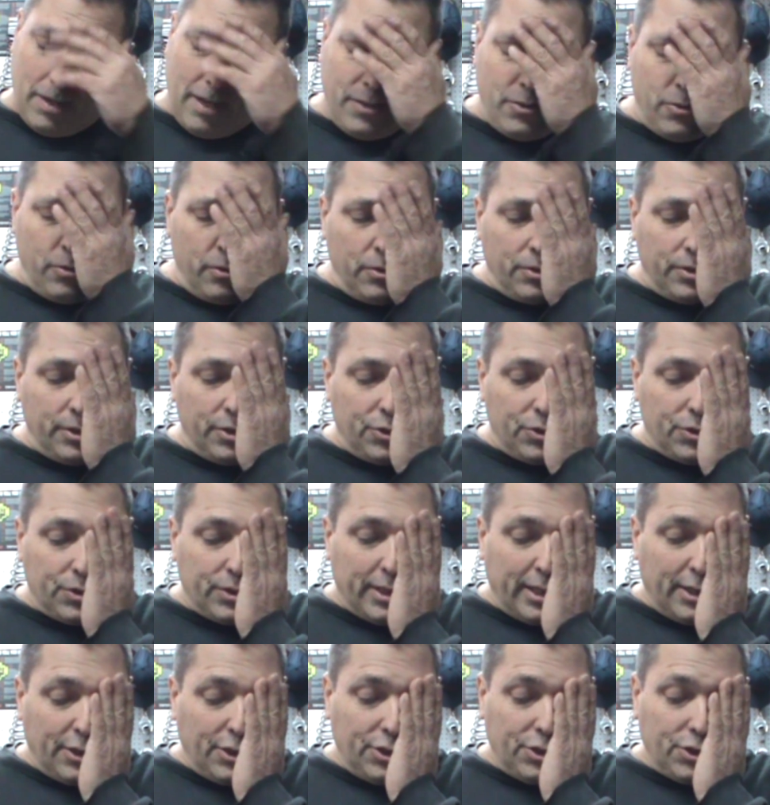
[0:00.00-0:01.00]
I thought it was
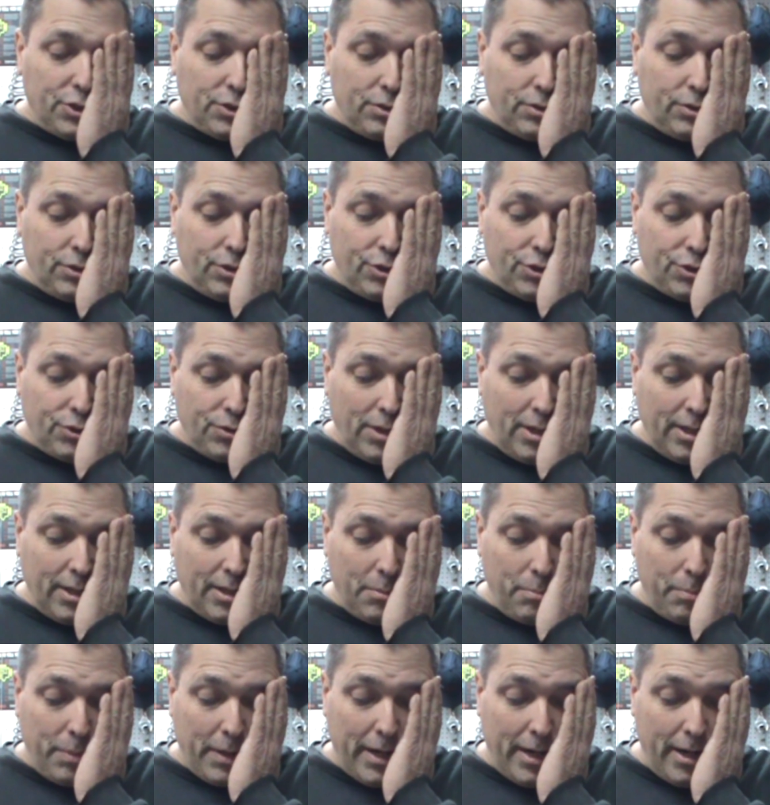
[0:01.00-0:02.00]
interesting. I just trying
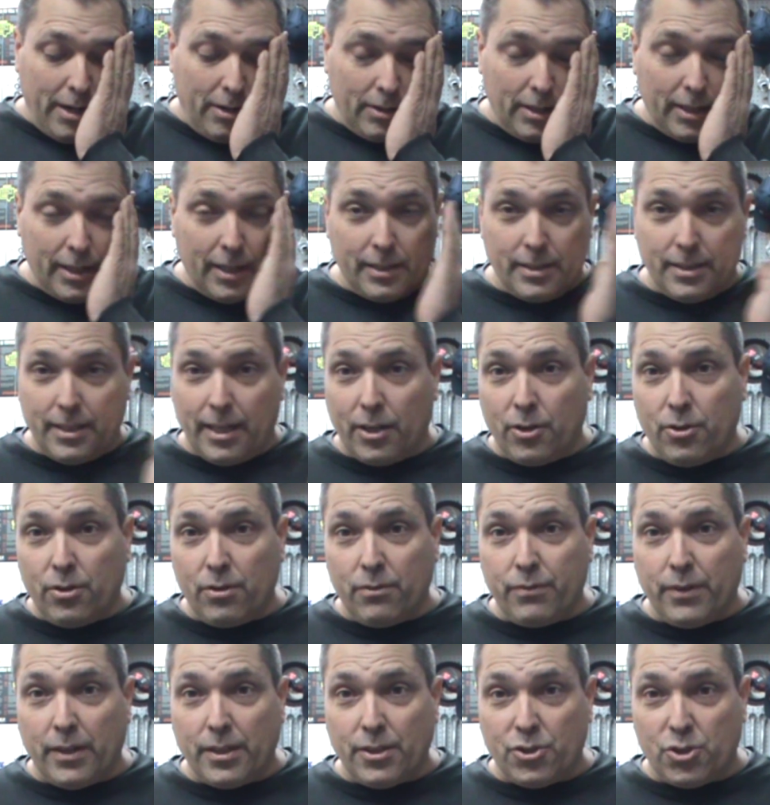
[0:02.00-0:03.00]
to compare. Like I said, I
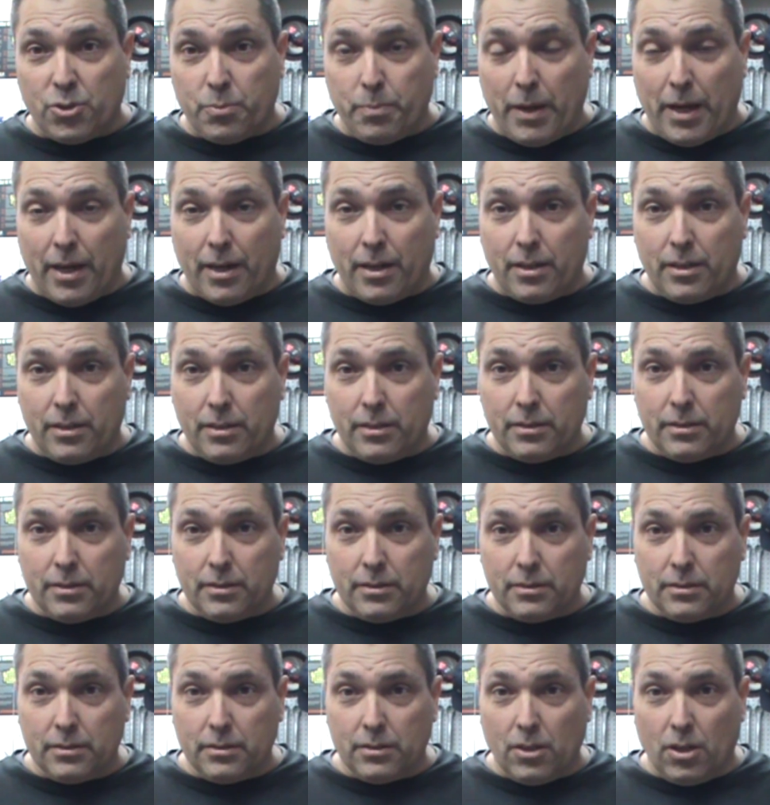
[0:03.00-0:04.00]
couldn't find a spec
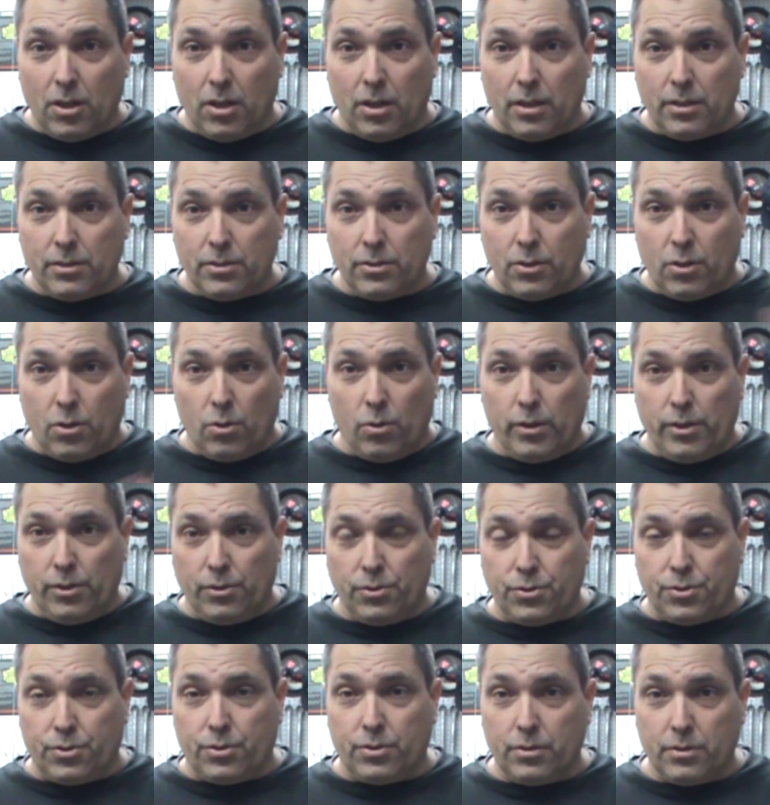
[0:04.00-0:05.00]
on the
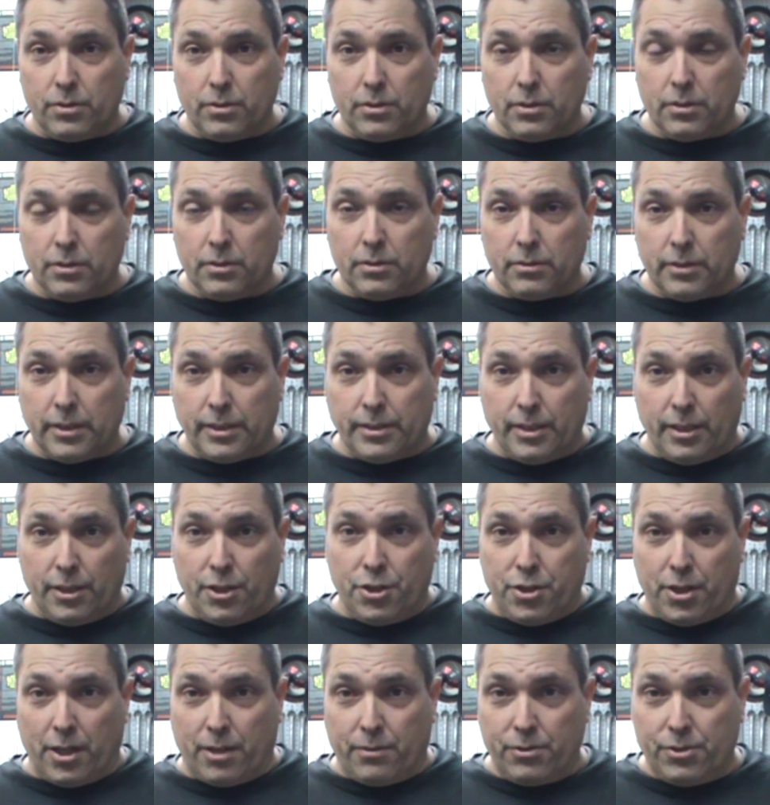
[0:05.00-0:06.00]
coils. They tell you
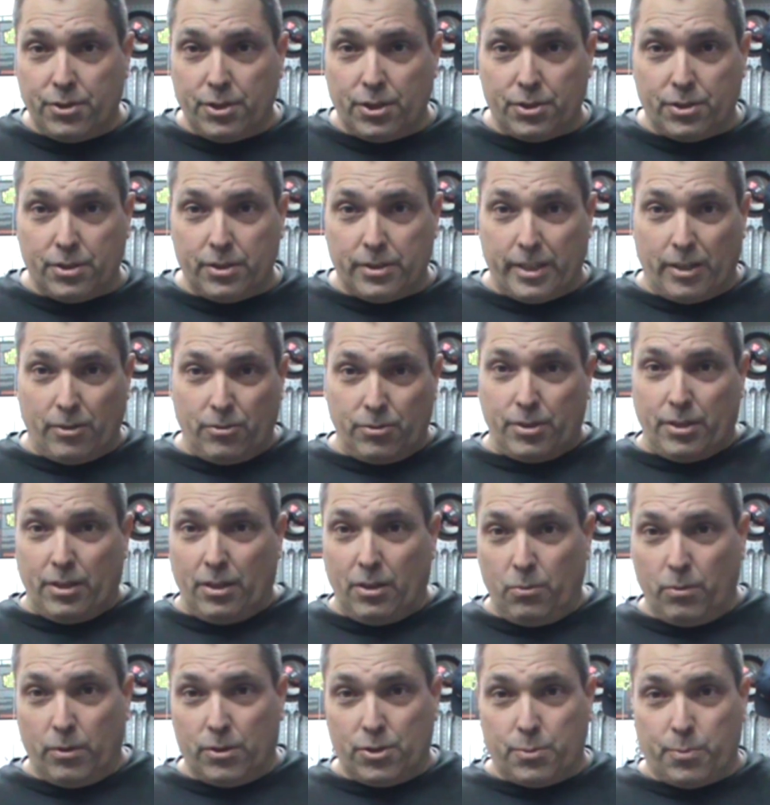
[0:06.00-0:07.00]
check resistance. They don't tell
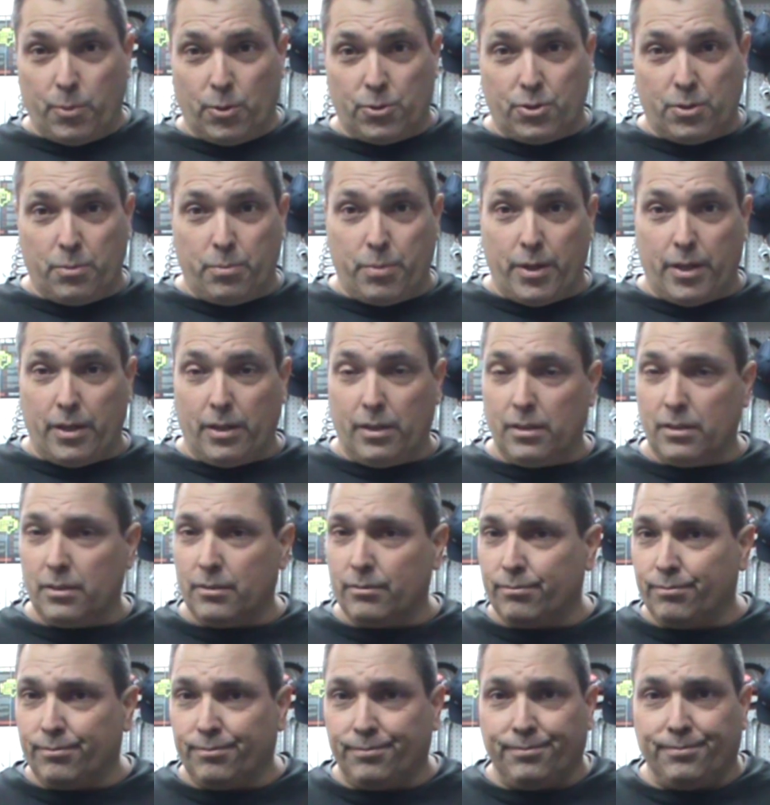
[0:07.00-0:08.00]
you what it's supposed to be.
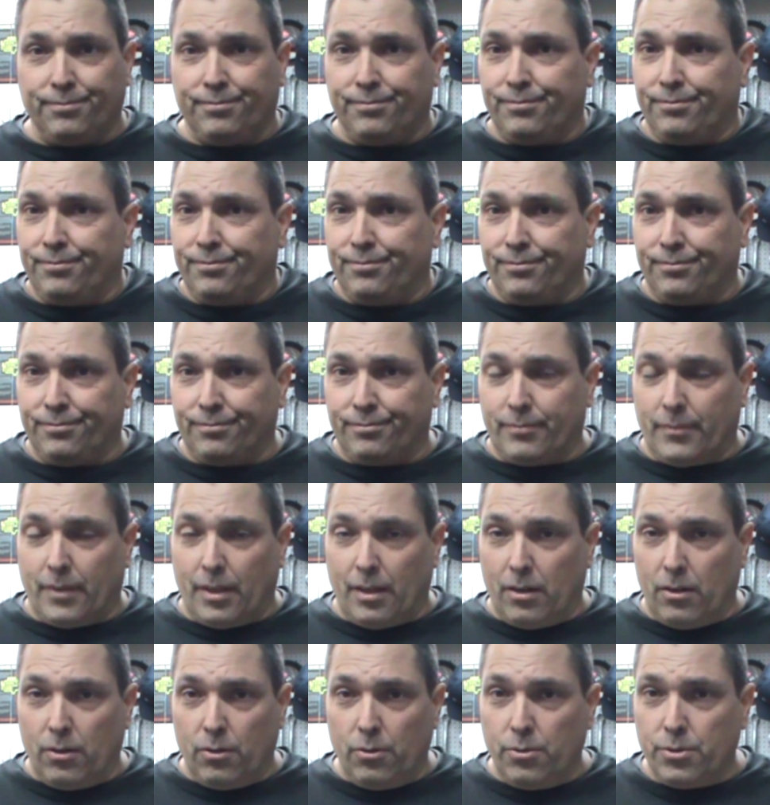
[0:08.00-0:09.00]

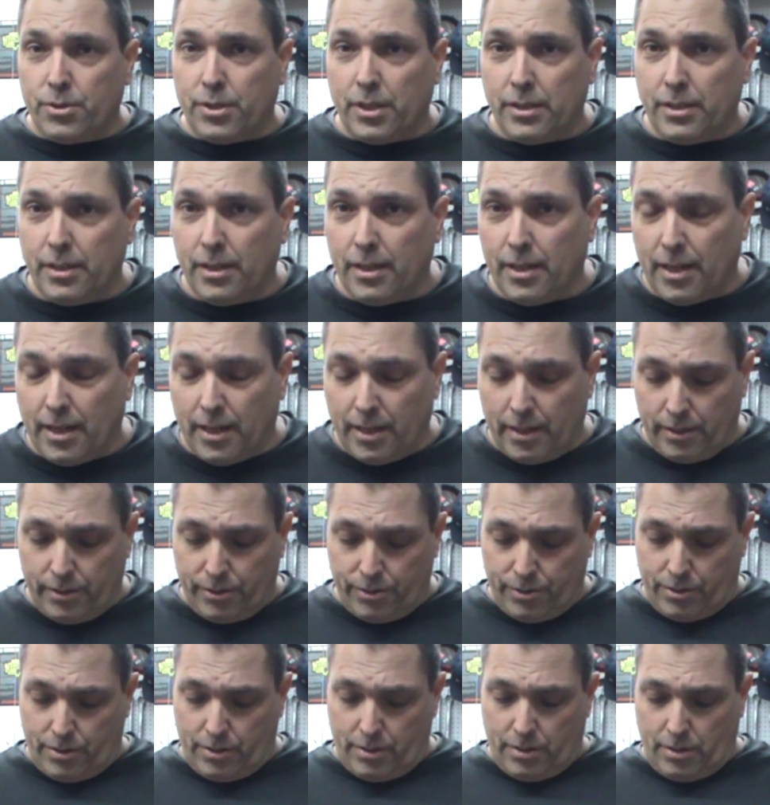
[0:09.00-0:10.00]
I don't know whose idea that
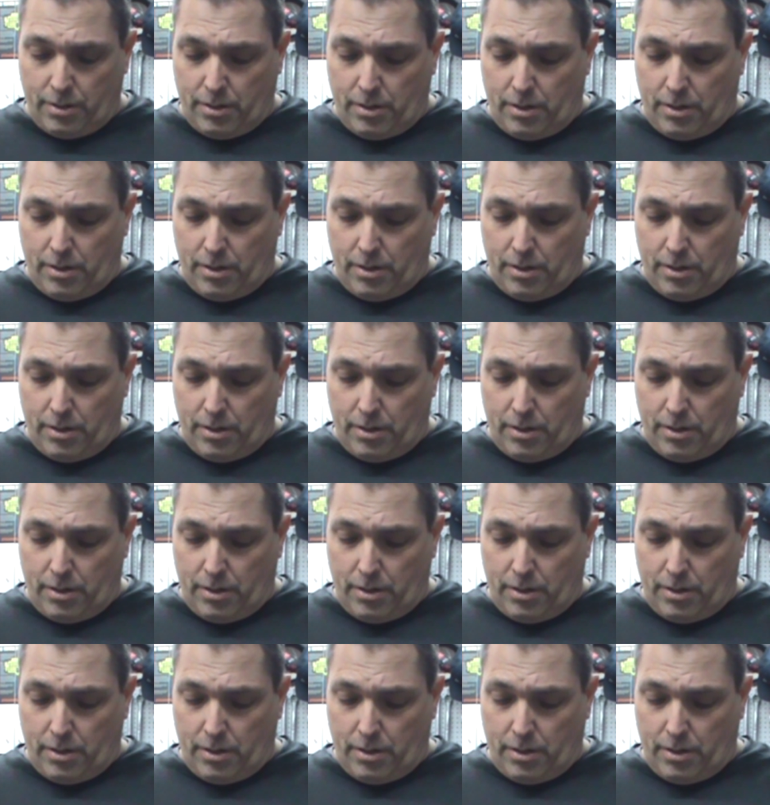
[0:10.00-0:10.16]
is.